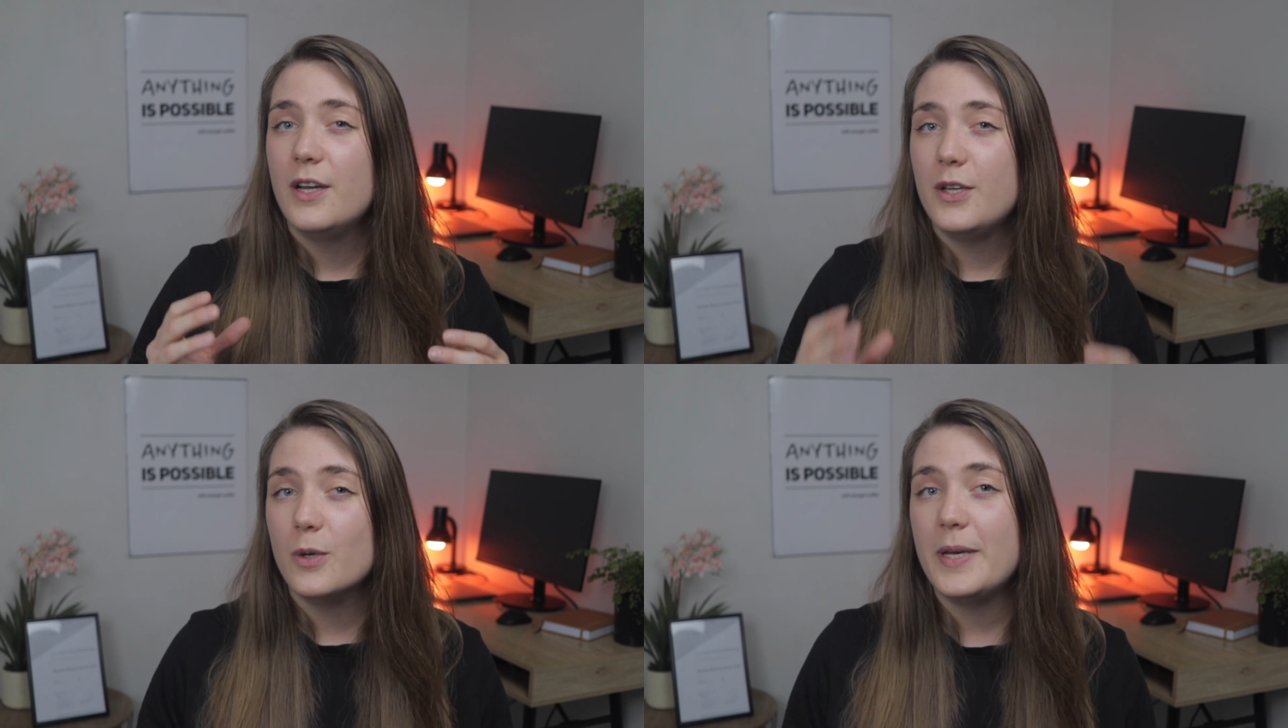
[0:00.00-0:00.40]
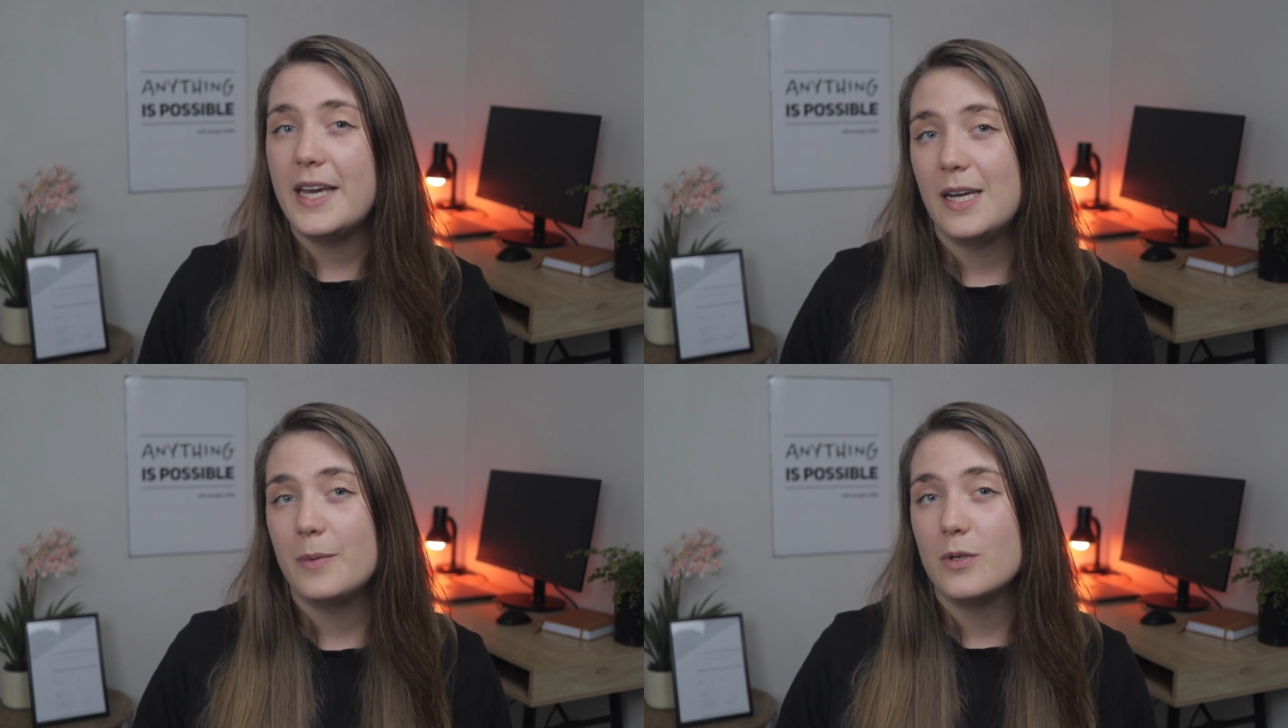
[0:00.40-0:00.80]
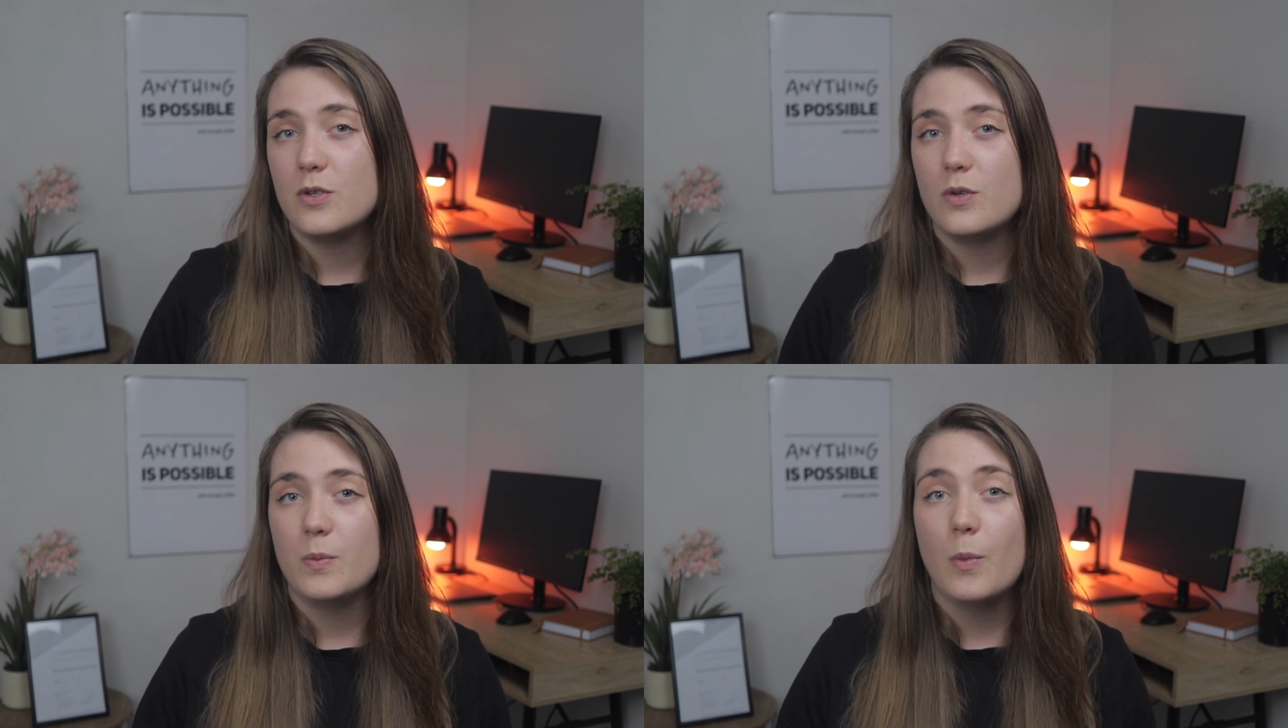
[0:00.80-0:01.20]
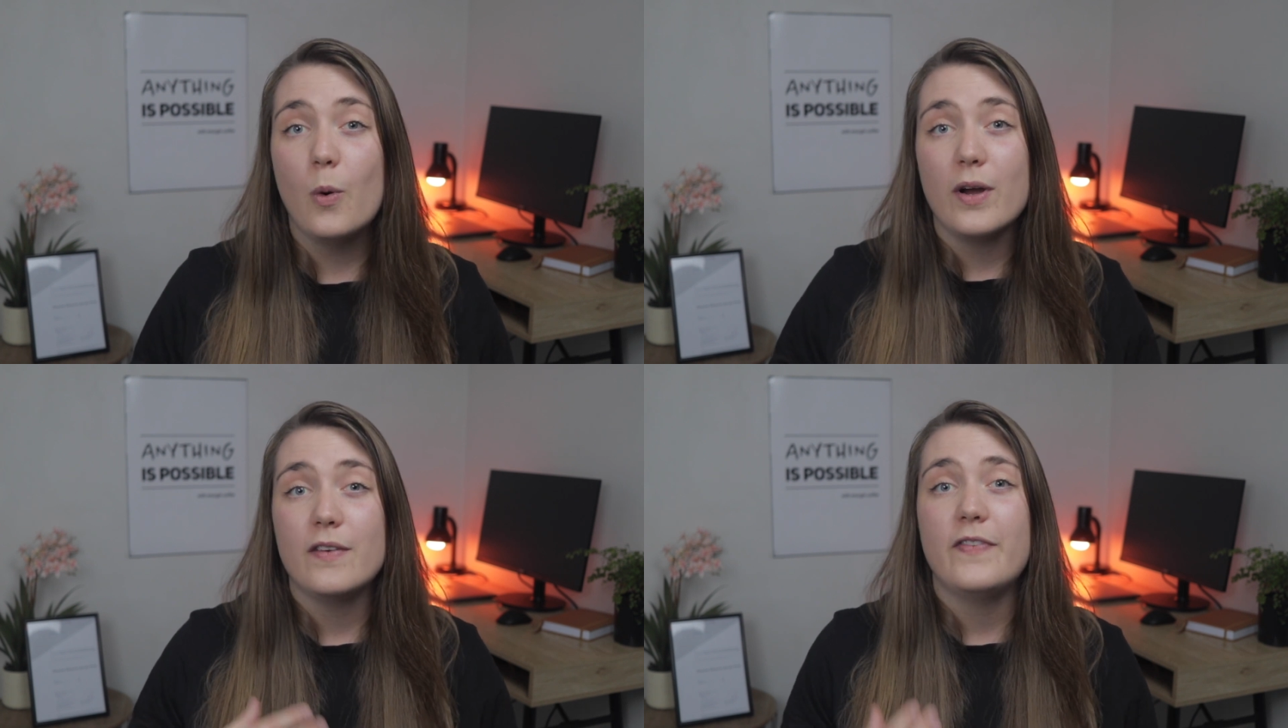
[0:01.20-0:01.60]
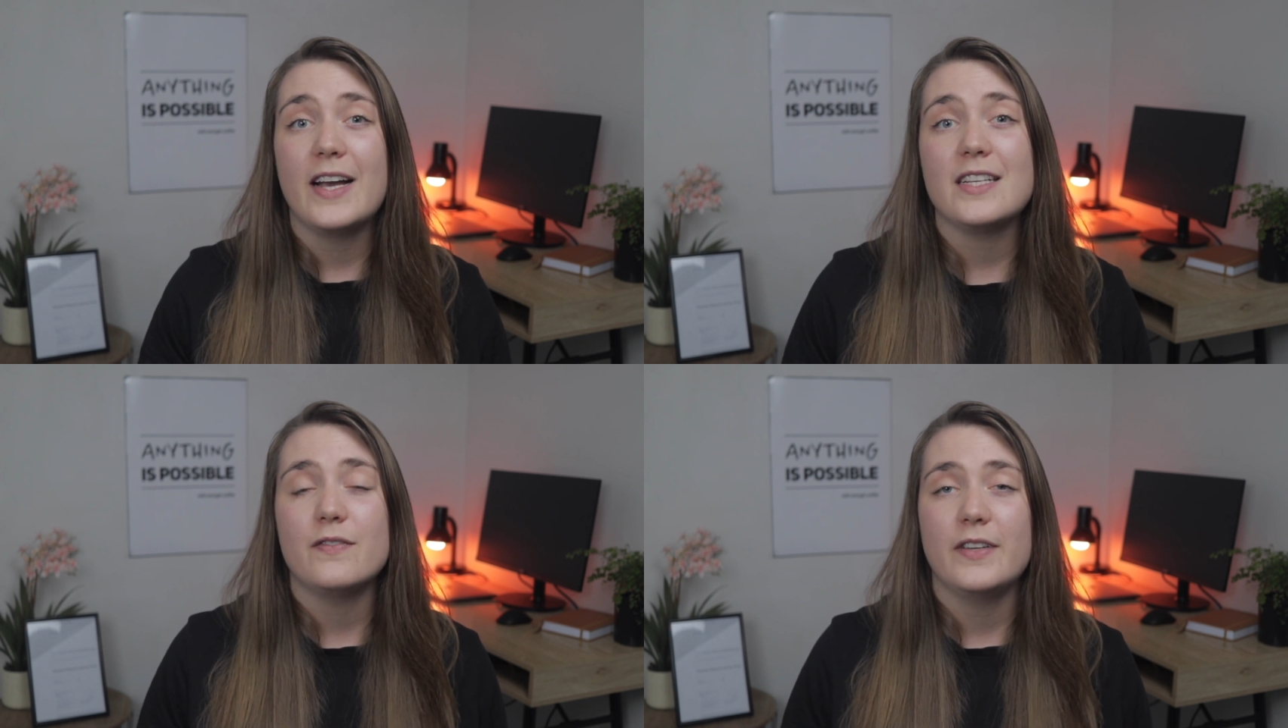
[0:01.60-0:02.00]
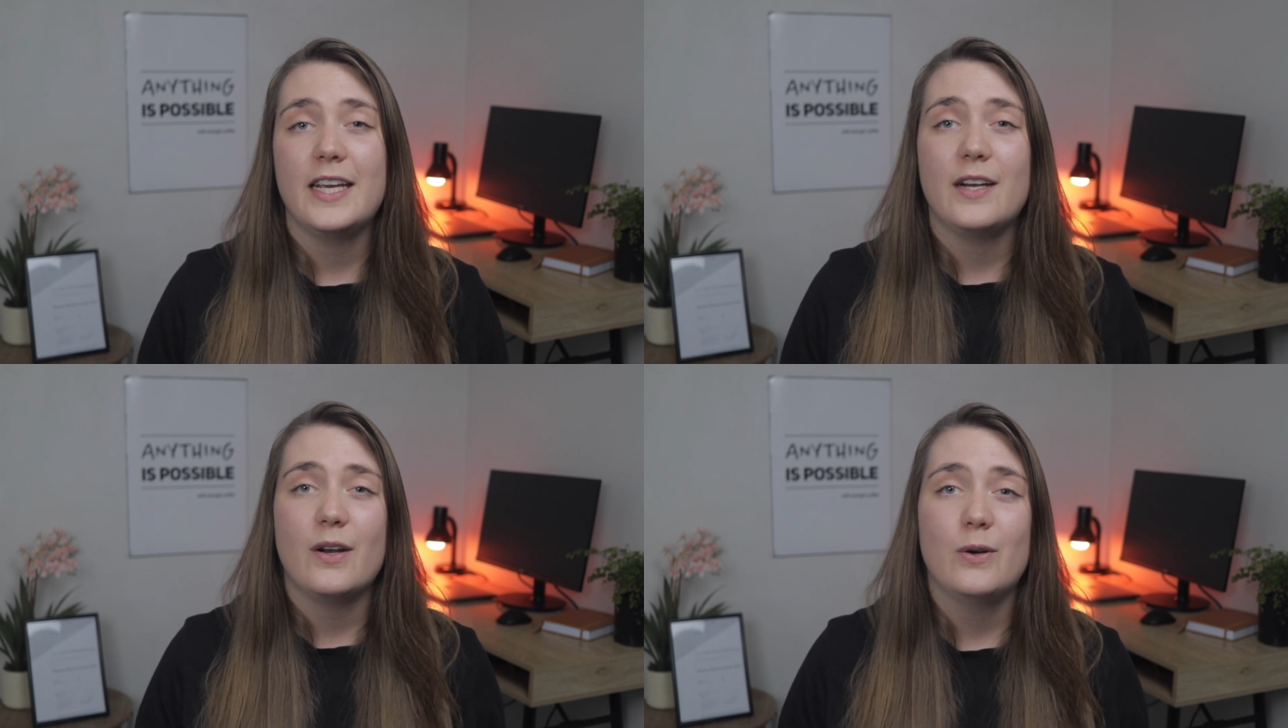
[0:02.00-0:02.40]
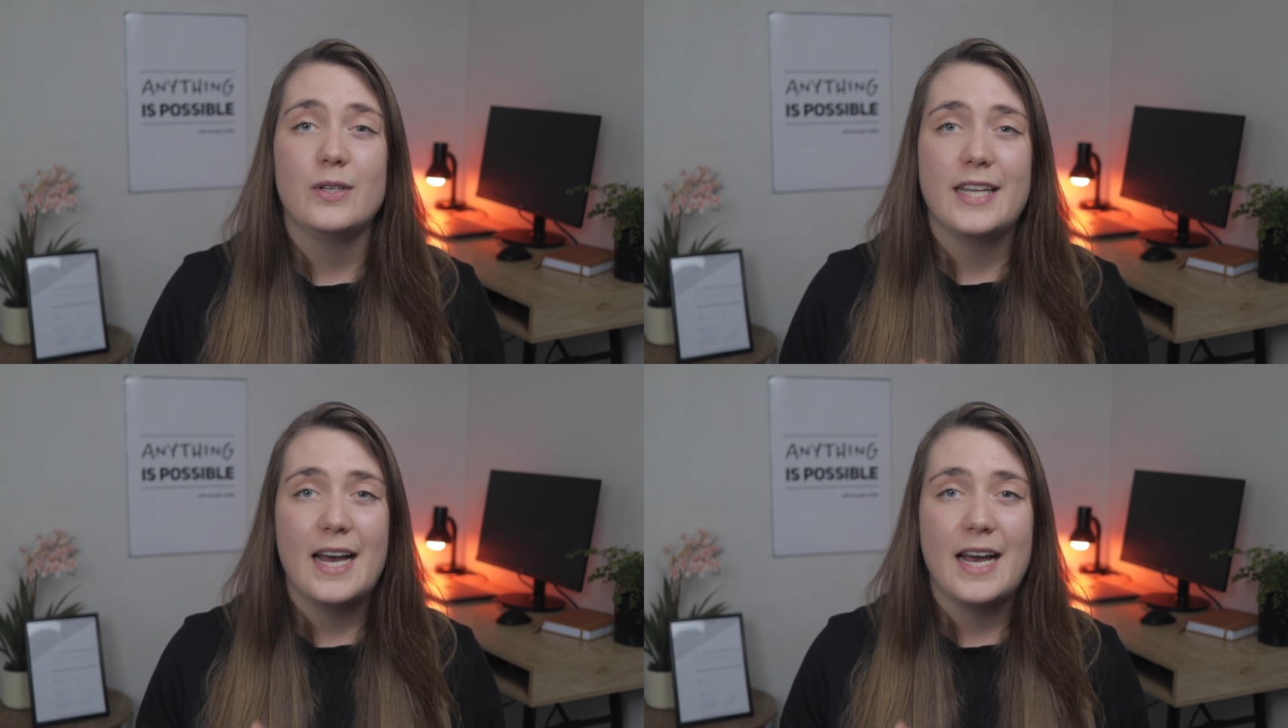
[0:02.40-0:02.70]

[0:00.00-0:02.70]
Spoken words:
you'll be able to more effectively encode